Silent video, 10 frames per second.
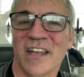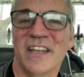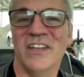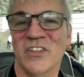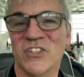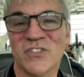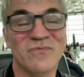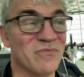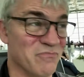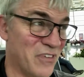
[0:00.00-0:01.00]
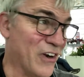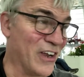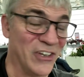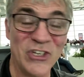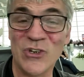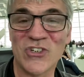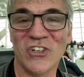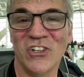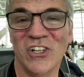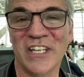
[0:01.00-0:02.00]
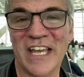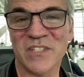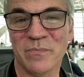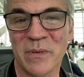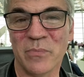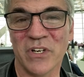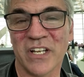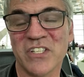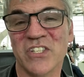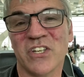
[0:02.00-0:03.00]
is very unusual and hasn't been predicted.